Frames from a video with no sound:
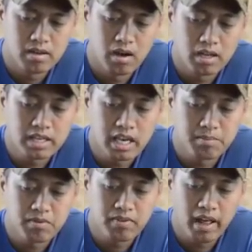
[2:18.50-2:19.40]

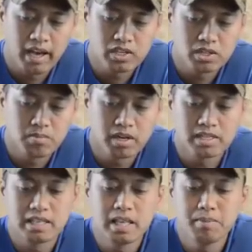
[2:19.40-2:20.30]
on-camera flash, but
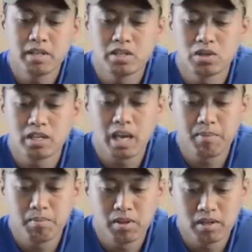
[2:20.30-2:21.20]
it's limited to the
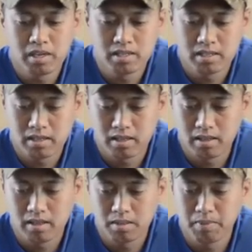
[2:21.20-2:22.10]
capabilities
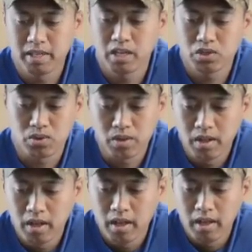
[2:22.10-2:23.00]
and the potential.
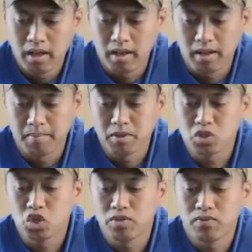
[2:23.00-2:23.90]

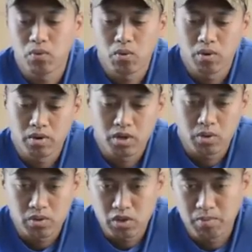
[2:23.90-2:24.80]
It's good for
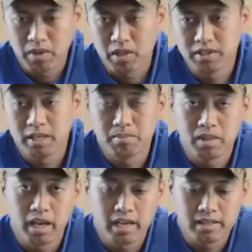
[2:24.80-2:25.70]
a little bit of
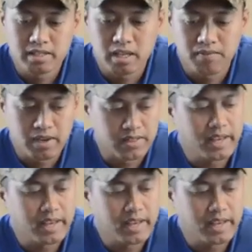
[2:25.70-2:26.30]
dim light and stuff like